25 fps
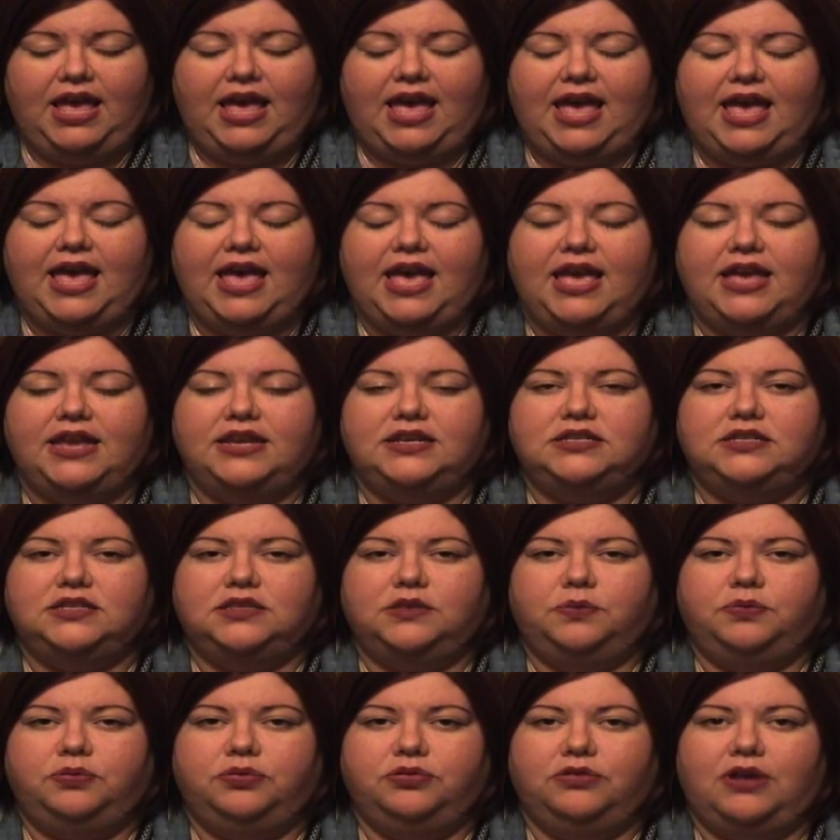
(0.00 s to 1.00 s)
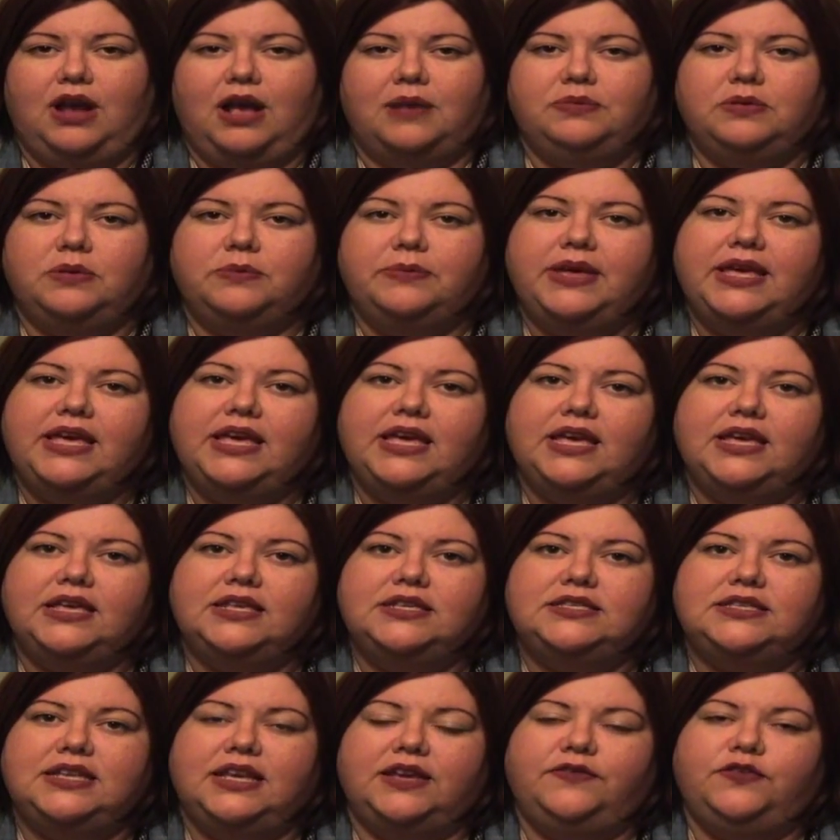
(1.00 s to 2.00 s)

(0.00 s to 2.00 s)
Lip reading: And the problem is,